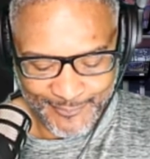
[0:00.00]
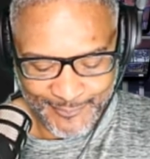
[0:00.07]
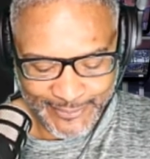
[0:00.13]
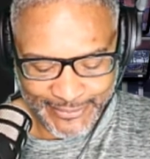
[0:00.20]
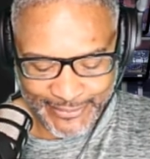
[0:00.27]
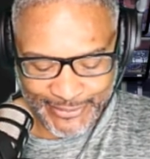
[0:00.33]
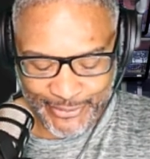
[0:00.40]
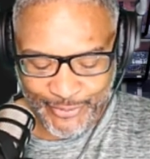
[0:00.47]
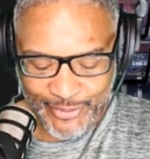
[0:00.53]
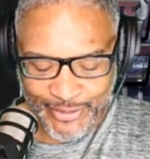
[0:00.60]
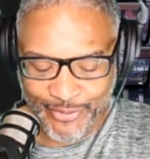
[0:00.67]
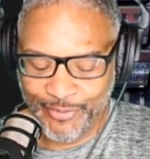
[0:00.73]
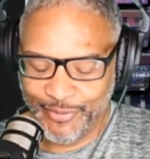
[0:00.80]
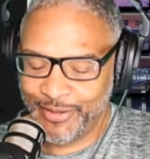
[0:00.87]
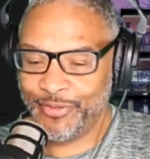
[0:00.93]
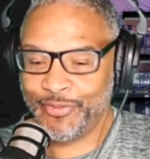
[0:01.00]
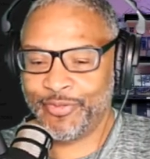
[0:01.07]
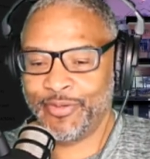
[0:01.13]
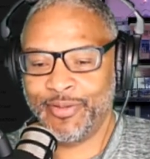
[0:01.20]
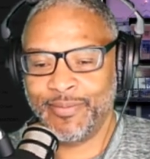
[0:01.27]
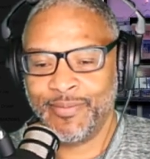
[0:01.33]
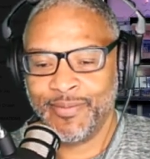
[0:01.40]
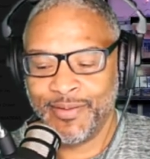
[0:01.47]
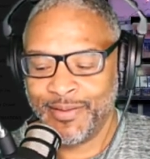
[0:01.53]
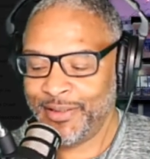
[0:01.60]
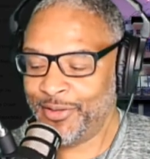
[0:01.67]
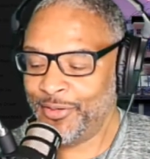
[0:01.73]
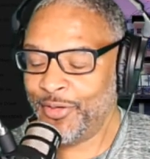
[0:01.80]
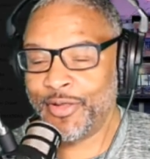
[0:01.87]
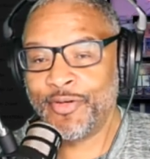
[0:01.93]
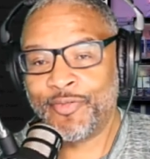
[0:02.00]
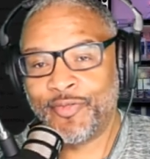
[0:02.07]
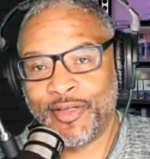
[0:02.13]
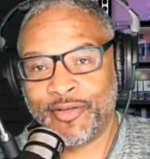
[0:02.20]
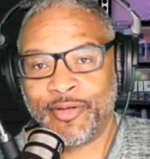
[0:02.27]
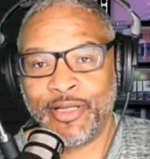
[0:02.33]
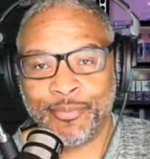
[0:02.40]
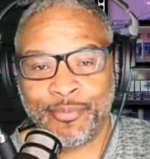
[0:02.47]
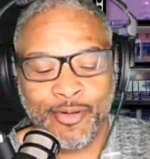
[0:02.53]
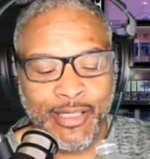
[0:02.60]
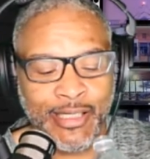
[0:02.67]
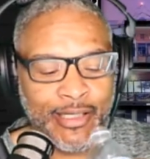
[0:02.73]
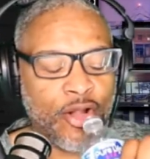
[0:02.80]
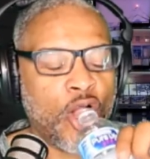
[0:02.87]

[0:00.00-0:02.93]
You, you, you, you know you fucked up, right?